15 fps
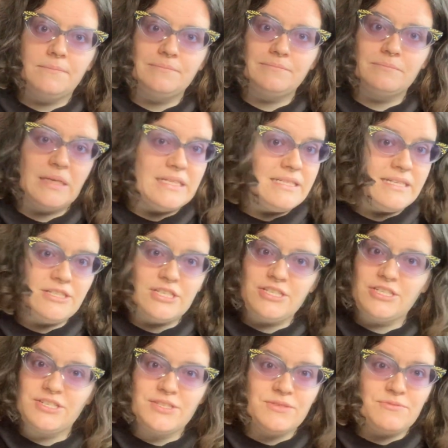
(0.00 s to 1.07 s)
my
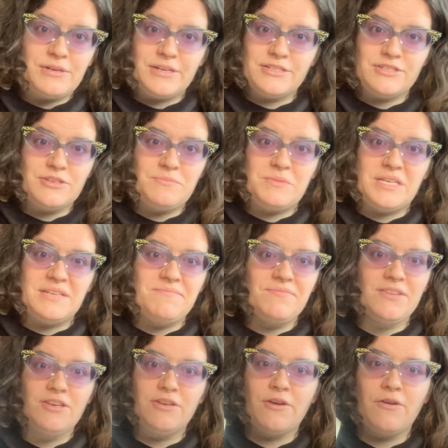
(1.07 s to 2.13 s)
digestion isn't where it should be.
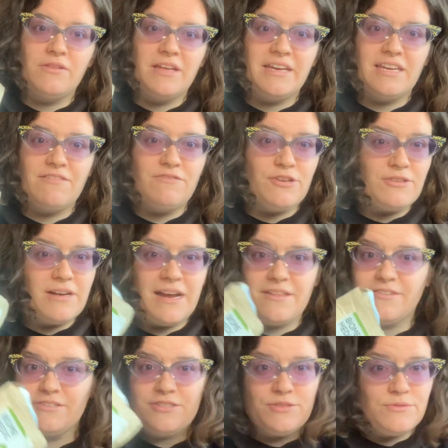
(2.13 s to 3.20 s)
You know, like if you're
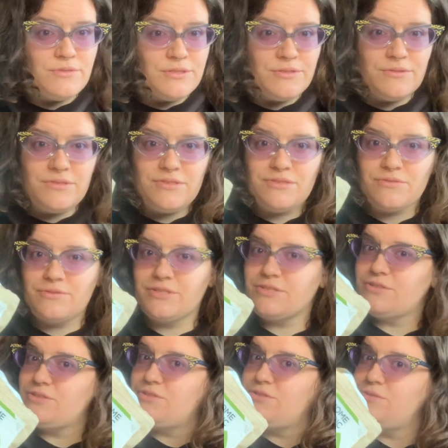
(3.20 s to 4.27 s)
either too loose or
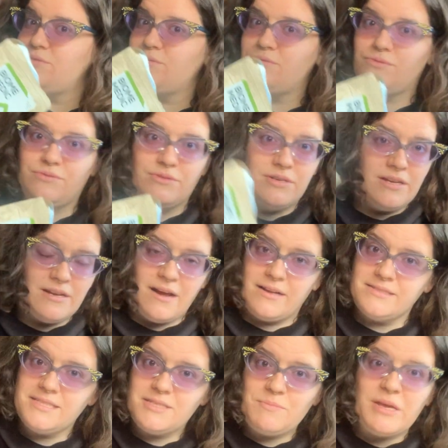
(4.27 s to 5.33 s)
too
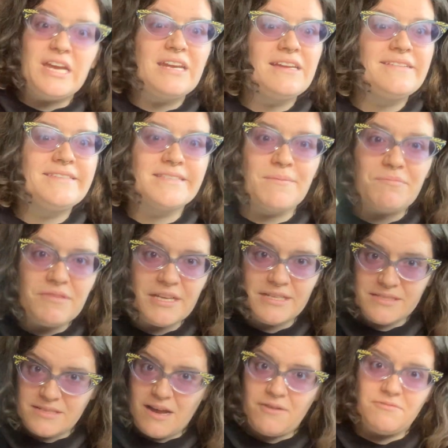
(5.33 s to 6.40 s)
constipated,
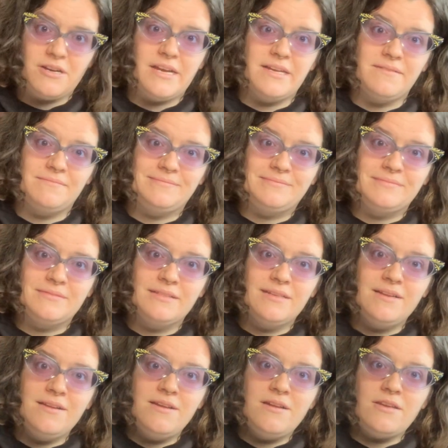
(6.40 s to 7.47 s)
something's not right.
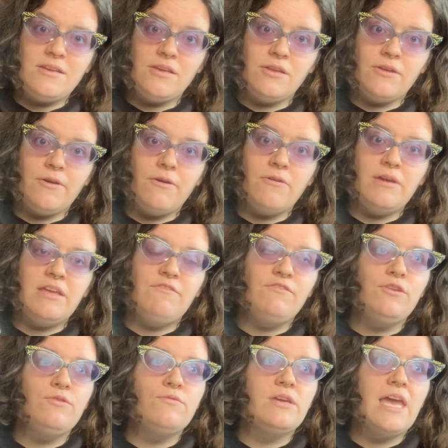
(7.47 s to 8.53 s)
You know, if
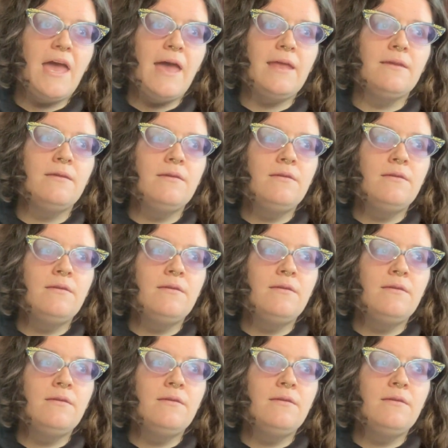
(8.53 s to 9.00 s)
you get